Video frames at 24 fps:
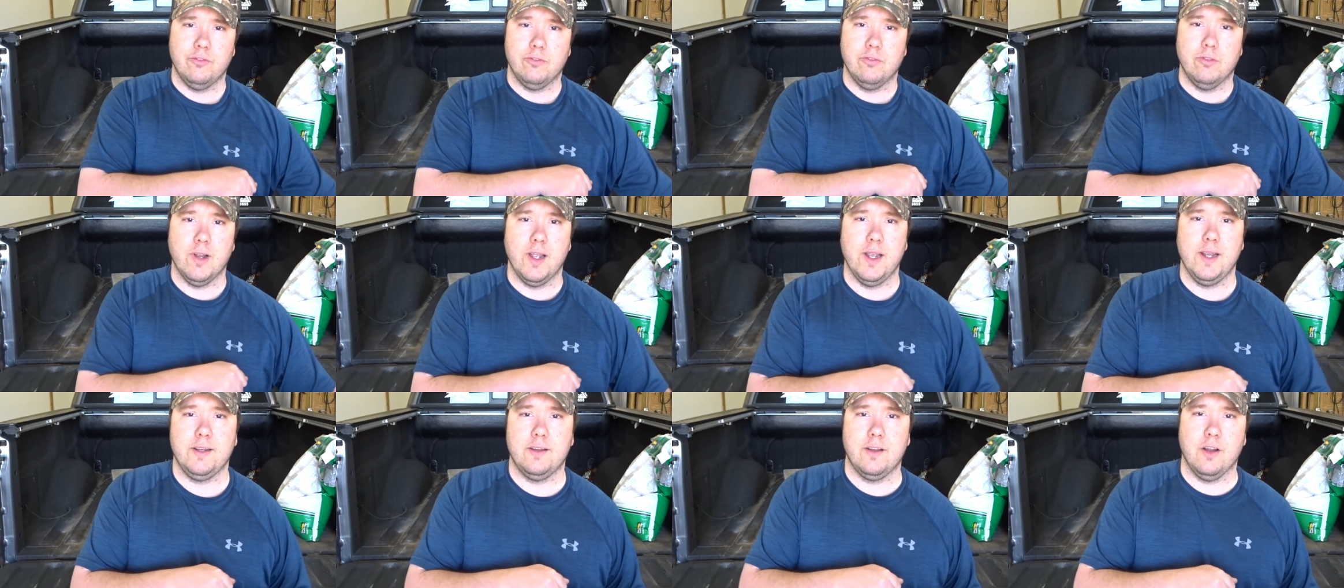
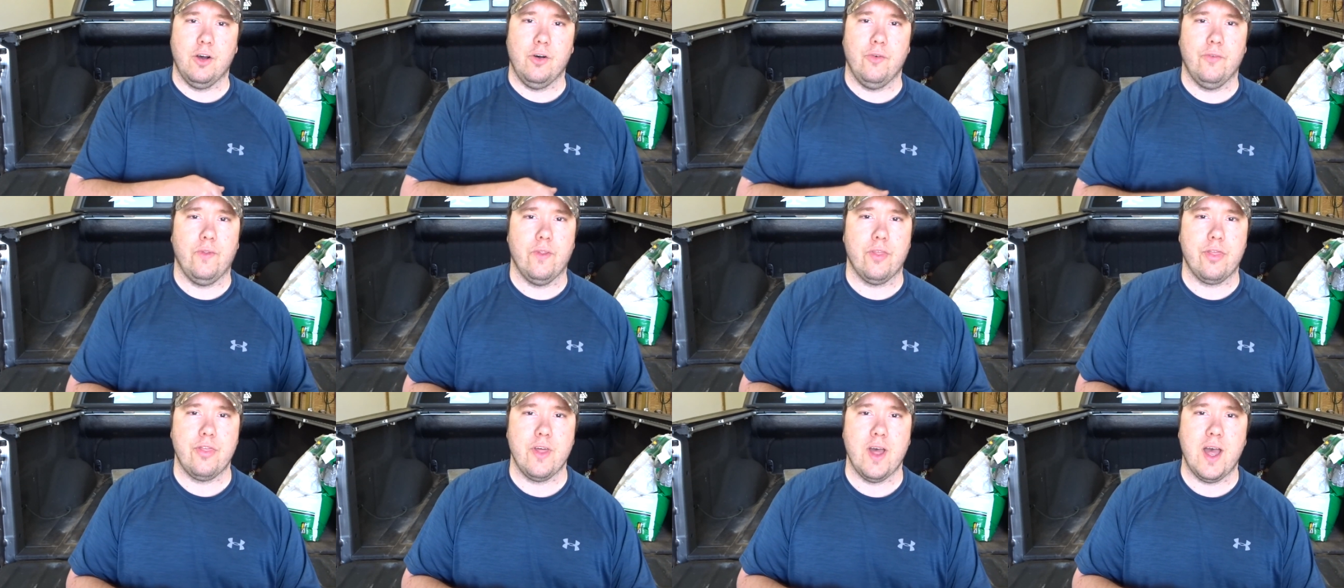raked all
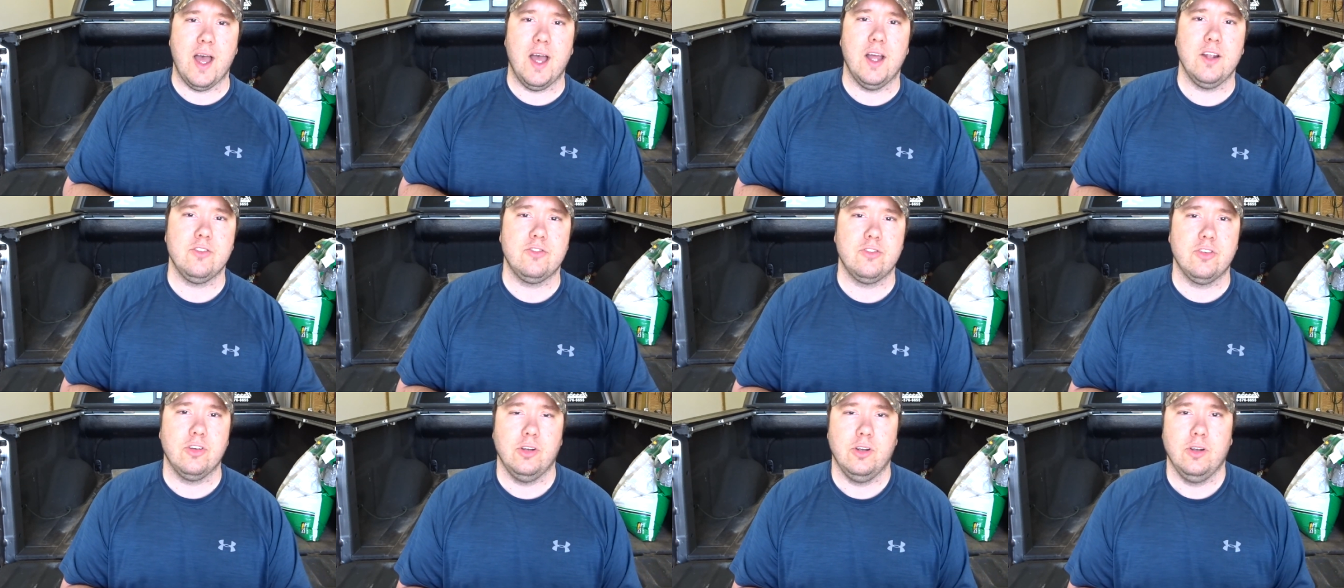the
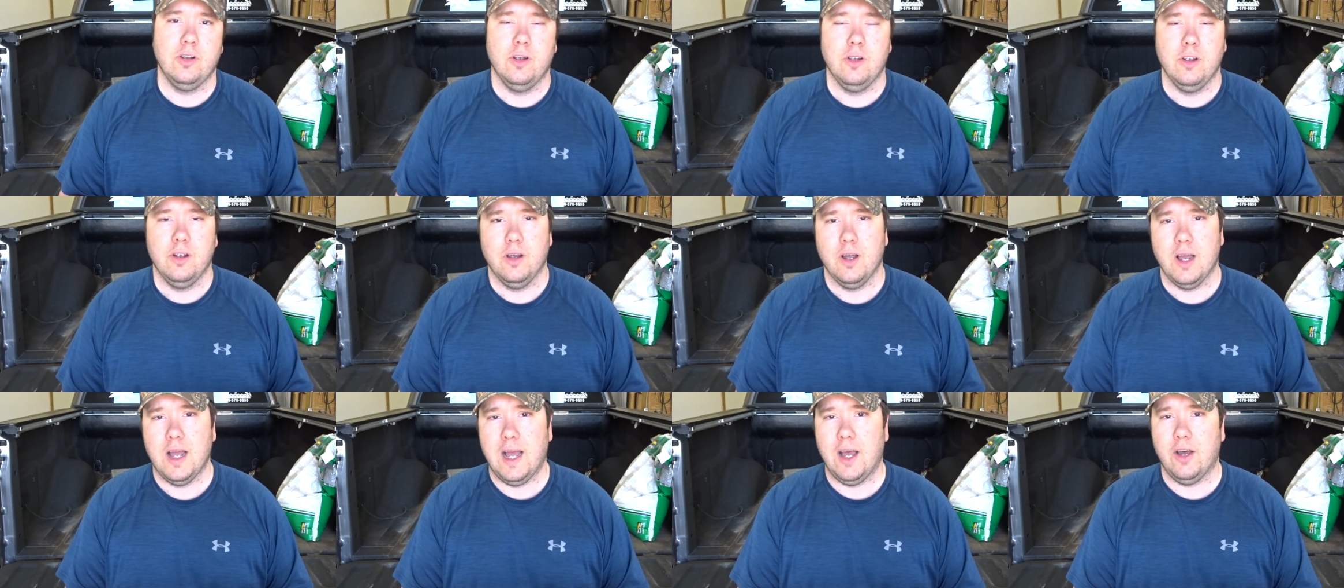thatch
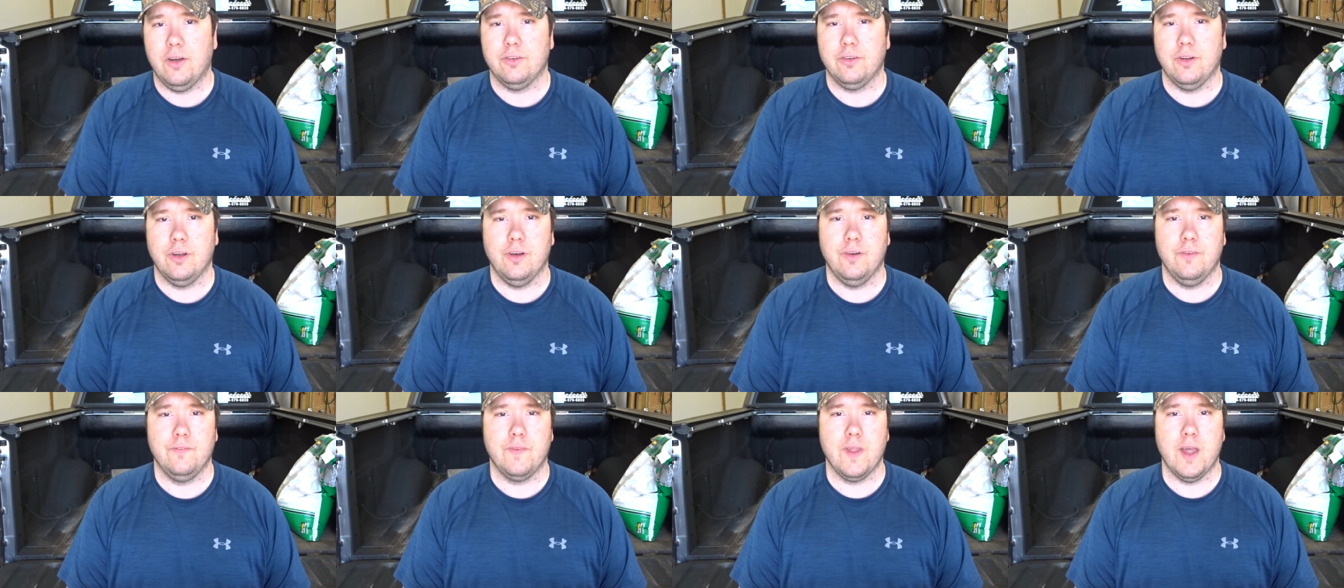out
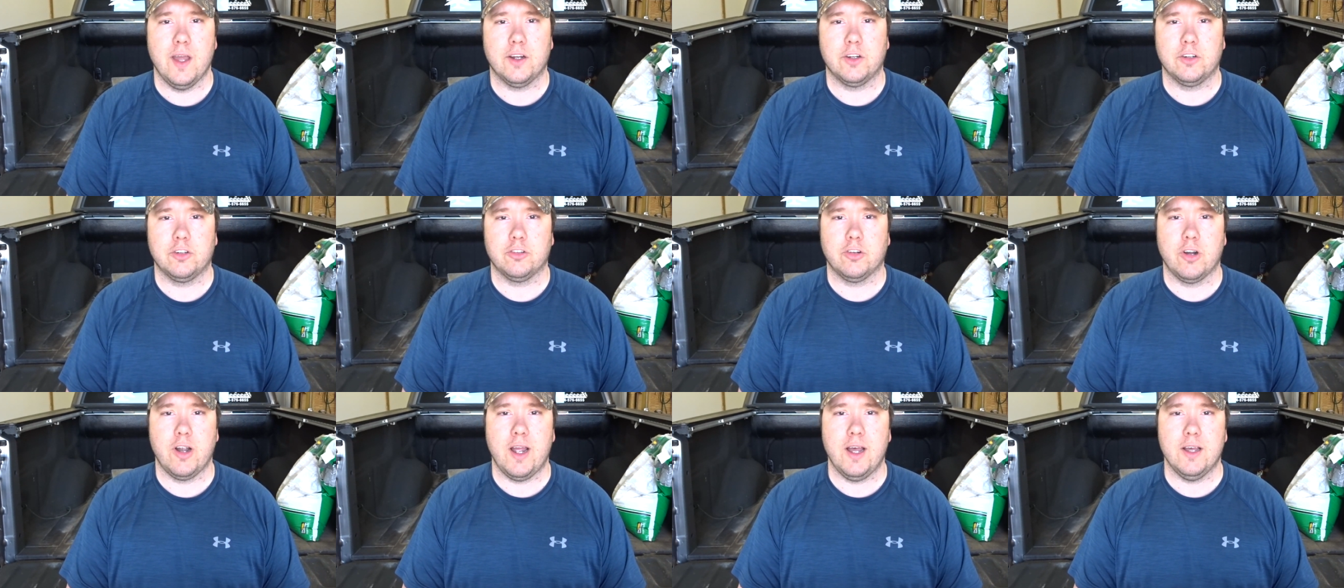of that
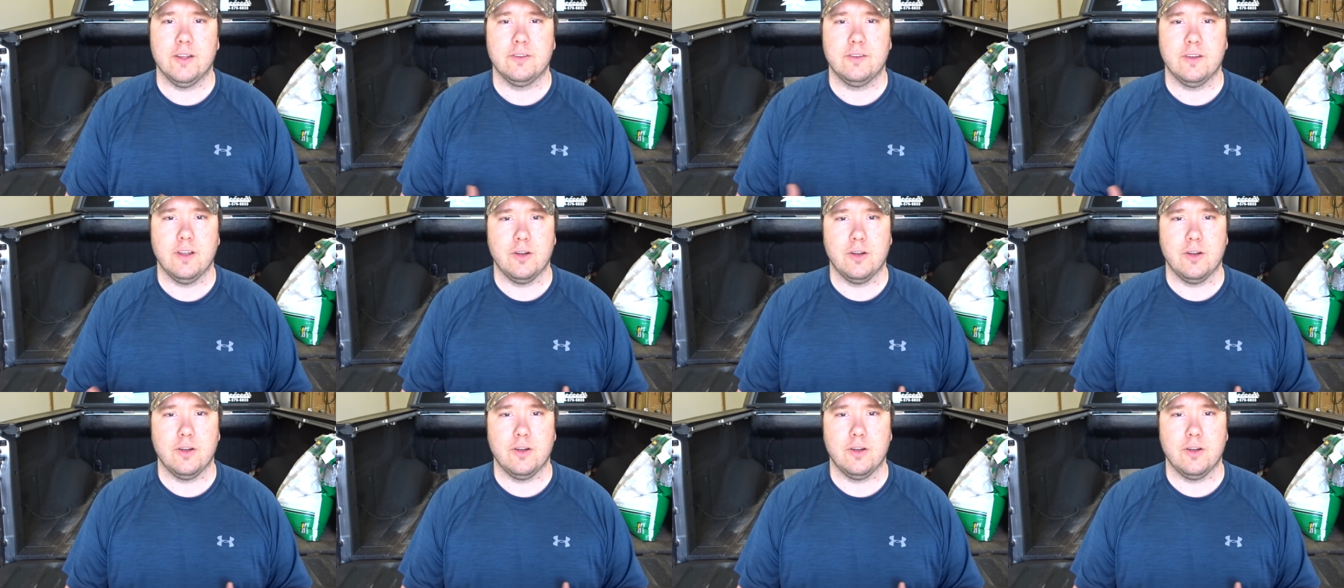grass,